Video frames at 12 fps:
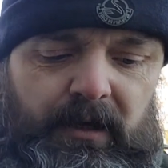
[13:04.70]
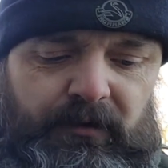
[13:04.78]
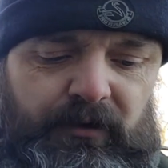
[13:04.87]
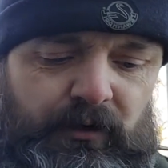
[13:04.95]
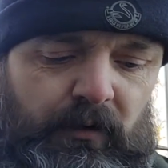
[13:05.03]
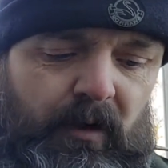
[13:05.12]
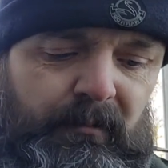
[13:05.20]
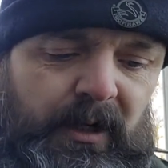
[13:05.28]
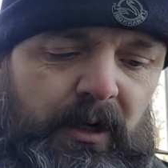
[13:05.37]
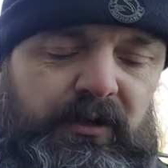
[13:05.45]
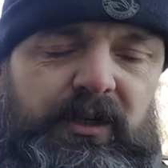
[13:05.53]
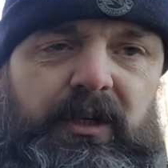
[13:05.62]
saw I'm
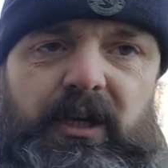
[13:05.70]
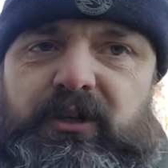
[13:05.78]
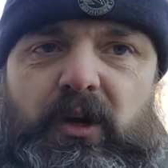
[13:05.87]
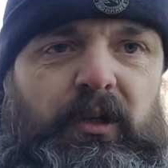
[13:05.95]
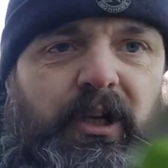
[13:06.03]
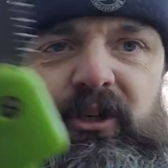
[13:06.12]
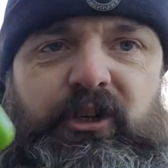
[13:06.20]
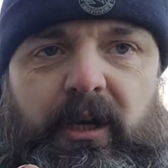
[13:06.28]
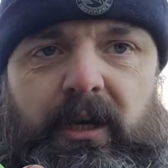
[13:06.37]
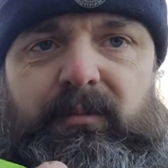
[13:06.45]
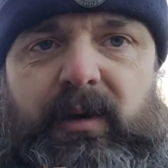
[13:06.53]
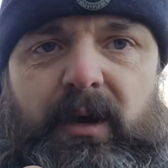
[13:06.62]
using is only a
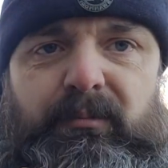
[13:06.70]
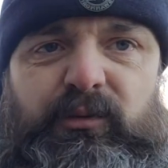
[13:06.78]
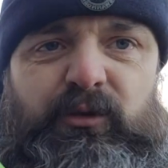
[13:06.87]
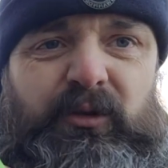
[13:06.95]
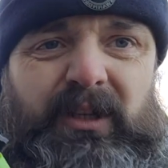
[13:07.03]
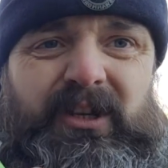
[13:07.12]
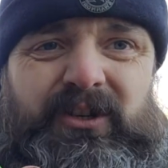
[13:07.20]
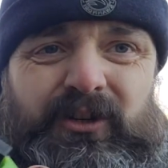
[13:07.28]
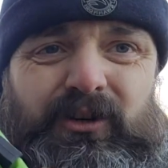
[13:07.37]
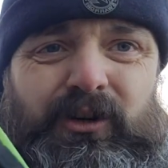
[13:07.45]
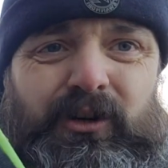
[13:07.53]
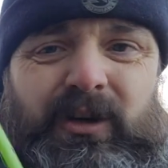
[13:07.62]
cheap pruning
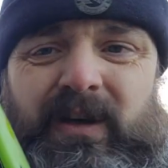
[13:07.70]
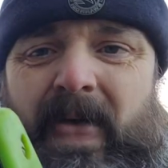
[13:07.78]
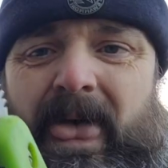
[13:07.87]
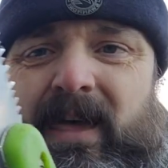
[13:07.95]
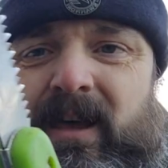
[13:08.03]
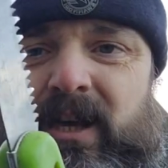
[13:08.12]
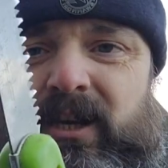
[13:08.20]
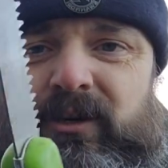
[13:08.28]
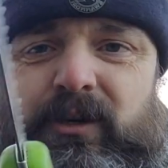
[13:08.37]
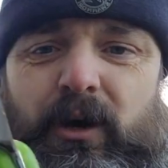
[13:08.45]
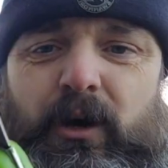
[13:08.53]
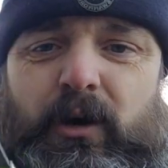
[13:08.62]
saw,
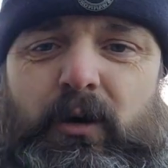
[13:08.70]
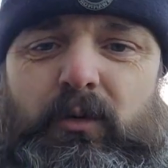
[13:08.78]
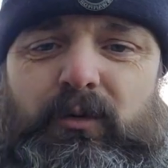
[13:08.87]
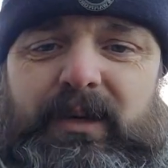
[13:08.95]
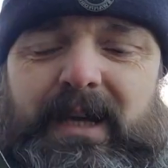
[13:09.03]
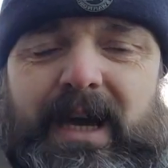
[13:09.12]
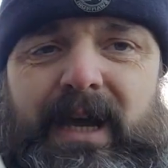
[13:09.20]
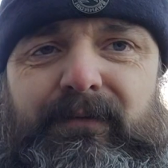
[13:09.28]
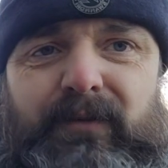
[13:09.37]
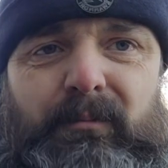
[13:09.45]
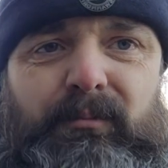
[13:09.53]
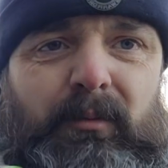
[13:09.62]
so yeah,
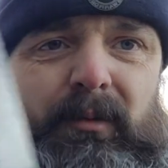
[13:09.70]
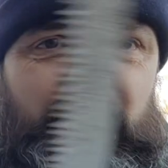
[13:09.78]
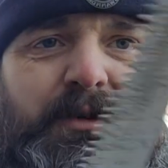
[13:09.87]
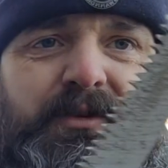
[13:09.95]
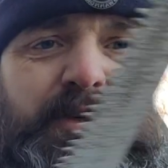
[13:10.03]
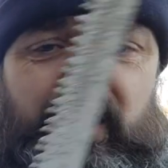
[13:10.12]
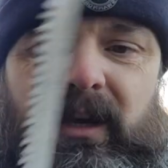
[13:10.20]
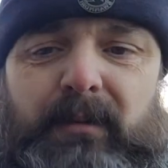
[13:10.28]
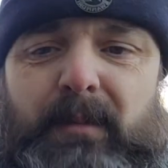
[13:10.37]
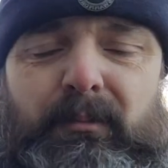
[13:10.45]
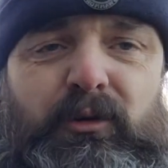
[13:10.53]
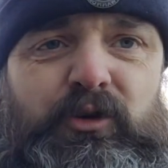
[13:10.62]
if I probably used
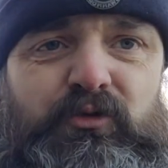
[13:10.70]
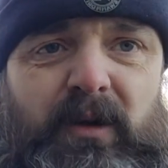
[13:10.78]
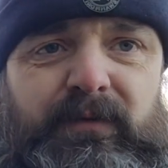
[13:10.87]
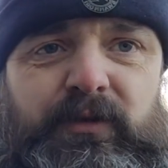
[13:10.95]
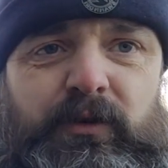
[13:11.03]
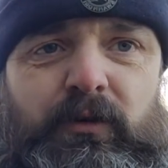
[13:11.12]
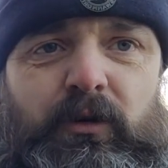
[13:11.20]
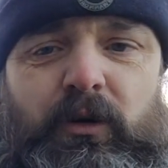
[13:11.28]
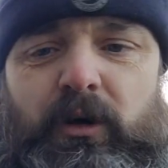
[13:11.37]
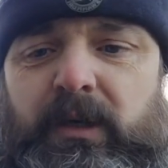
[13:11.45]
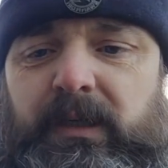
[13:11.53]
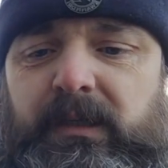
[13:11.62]
my bushcraft
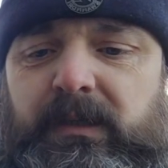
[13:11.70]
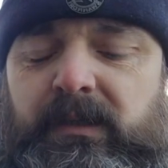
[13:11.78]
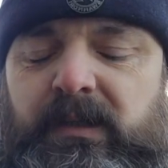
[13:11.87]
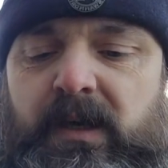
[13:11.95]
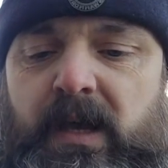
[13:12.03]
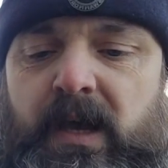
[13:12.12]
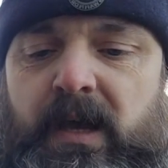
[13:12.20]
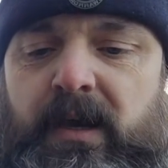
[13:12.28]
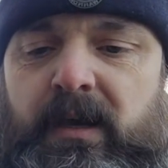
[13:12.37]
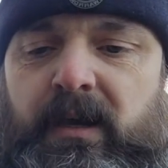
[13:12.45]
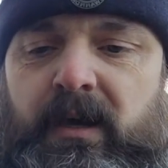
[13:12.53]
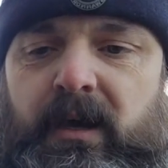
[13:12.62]
saw,
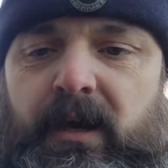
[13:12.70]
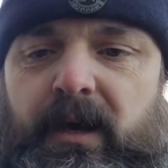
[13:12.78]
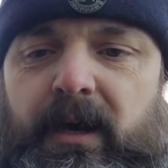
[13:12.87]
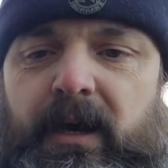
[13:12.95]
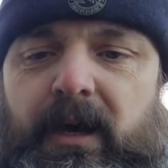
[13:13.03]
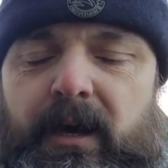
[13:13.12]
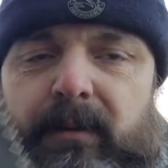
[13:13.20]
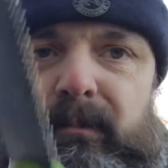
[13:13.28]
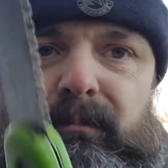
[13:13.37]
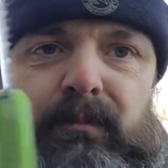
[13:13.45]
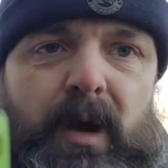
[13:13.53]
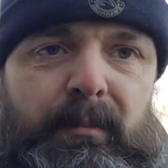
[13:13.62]
a
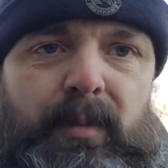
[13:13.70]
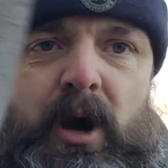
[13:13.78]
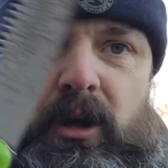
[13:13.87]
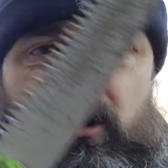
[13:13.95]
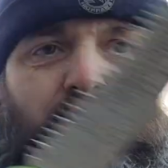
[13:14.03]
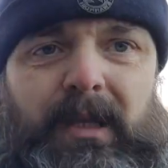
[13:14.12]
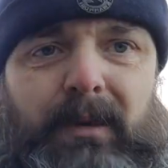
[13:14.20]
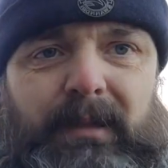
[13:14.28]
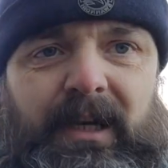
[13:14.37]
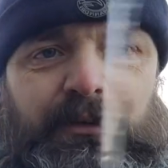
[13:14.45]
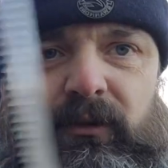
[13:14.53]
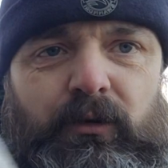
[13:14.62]
Barco
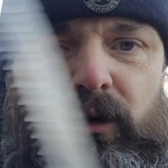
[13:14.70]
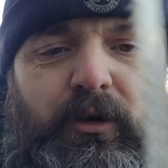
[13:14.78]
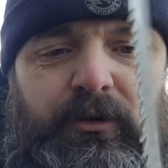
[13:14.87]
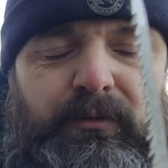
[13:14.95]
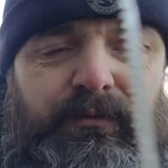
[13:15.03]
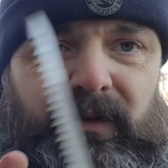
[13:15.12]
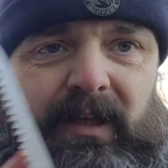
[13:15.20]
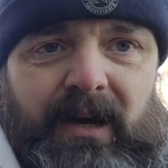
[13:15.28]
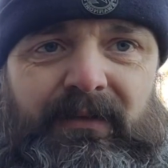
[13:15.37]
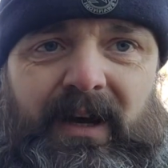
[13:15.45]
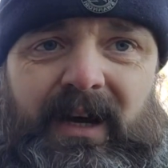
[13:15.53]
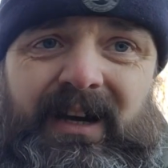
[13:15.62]
Laplander or something
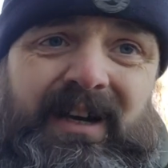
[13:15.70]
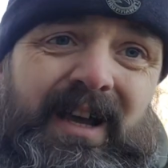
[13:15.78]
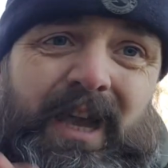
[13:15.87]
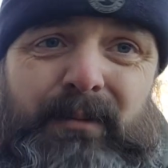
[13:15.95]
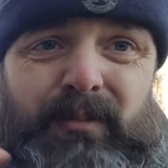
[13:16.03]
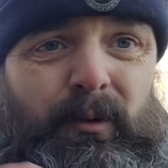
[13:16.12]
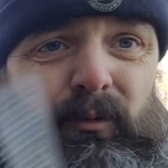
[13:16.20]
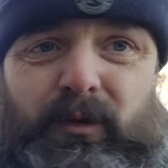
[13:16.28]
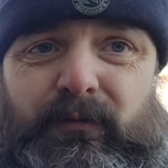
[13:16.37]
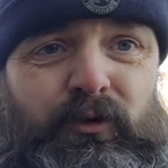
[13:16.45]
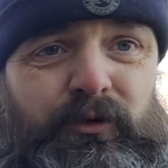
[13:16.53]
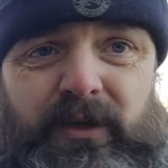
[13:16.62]
like that, it probably would
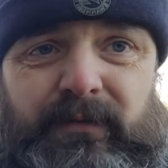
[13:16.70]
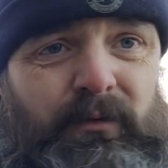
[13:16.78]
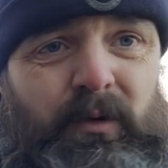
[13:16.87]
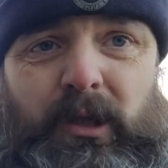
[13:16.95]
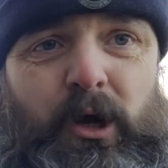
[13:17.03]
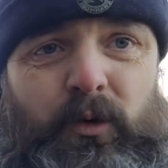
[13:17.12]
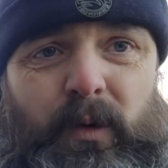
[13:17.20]
have cut it through a lot